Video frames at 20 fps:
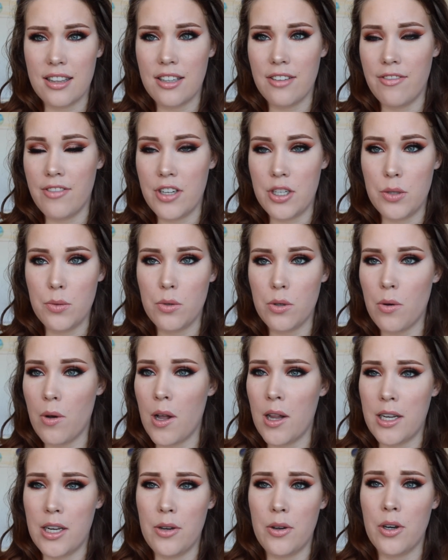the visual
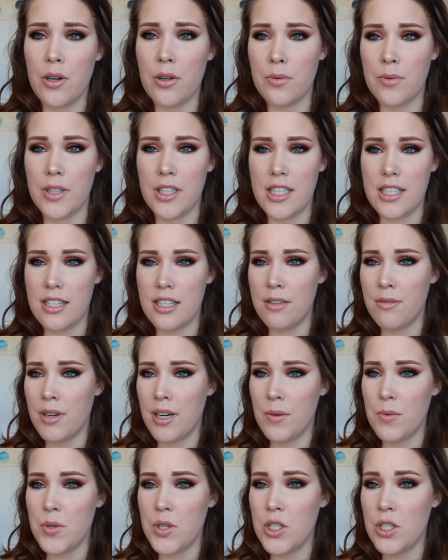quality, you couldn't really see what
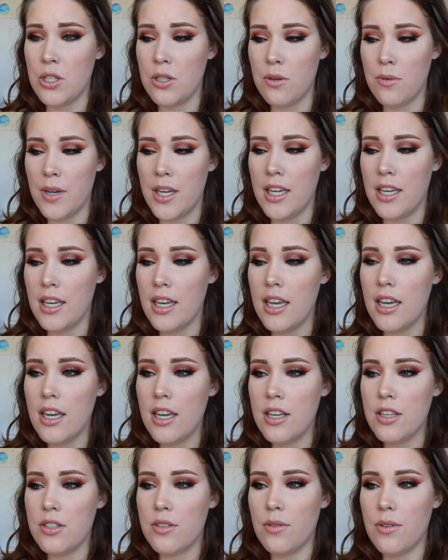I was doing.
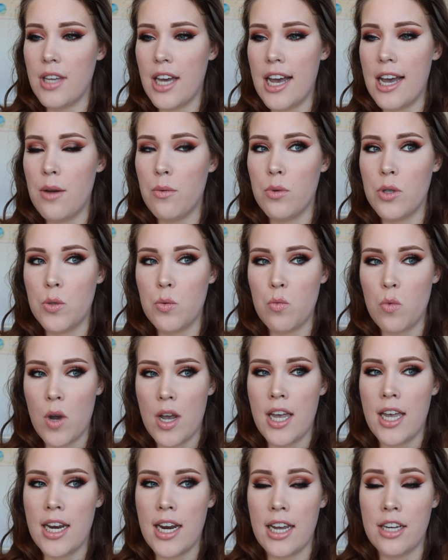So that was
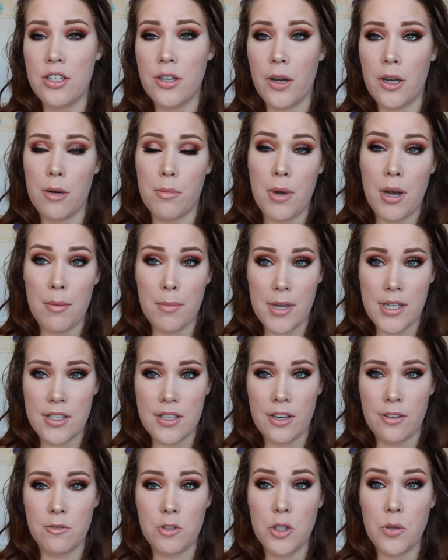when I took it upon
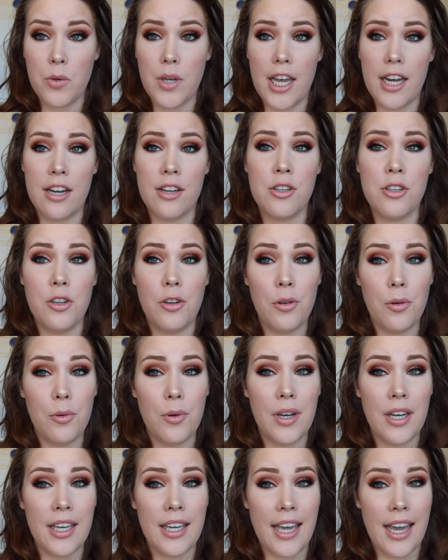myself to get a
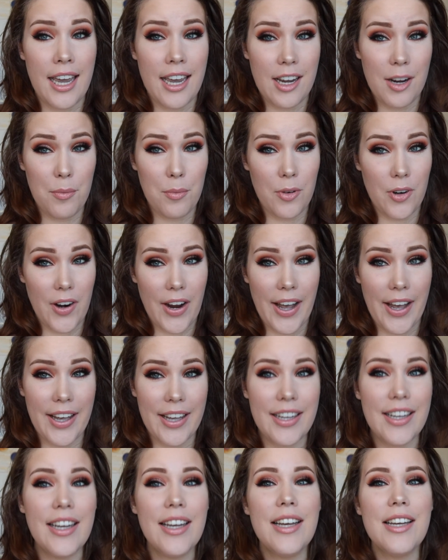new
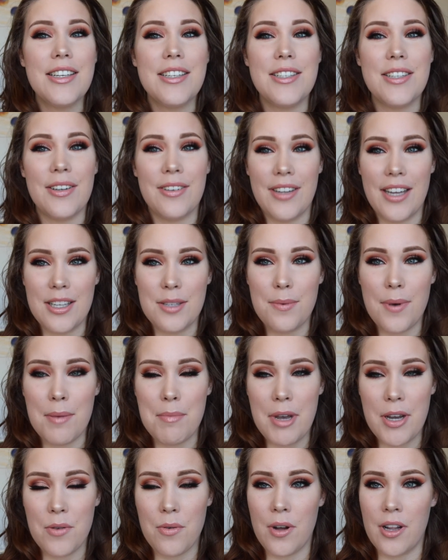camera. So that's why
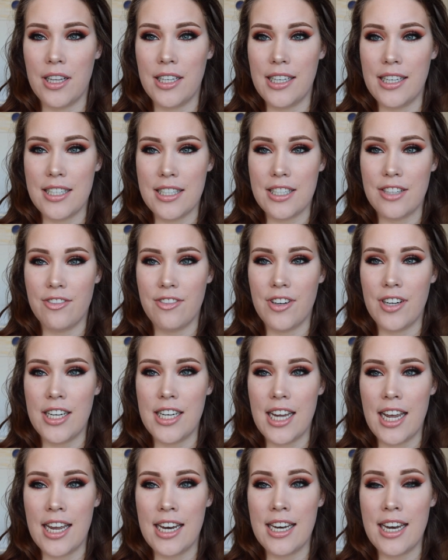my quality is
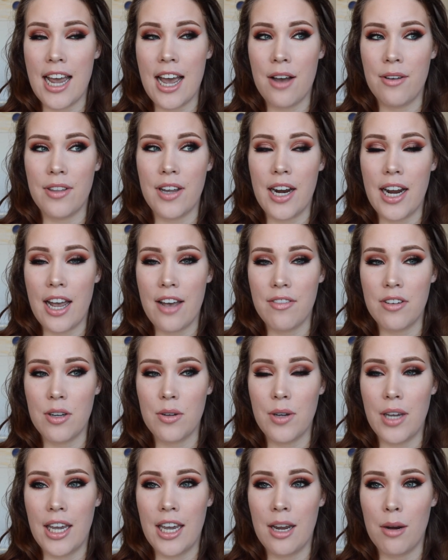different. And now that I have a
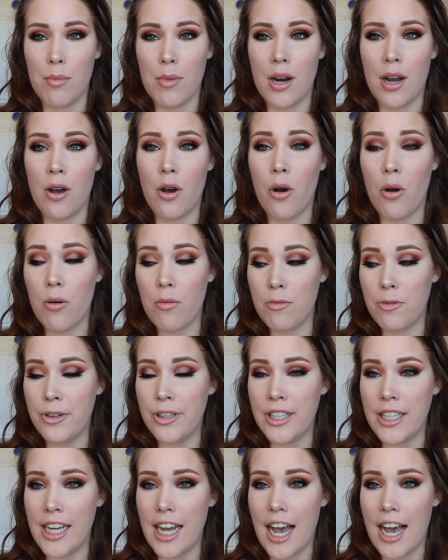new camera,
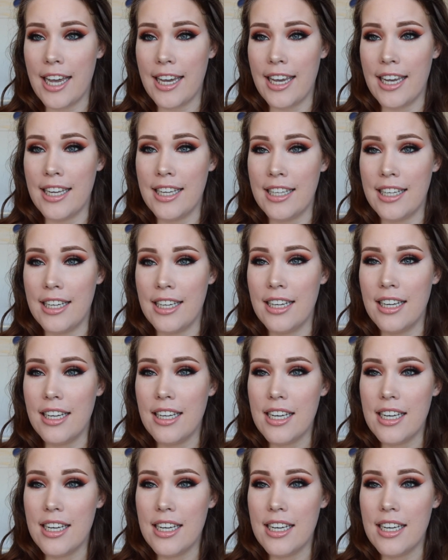hopefully I can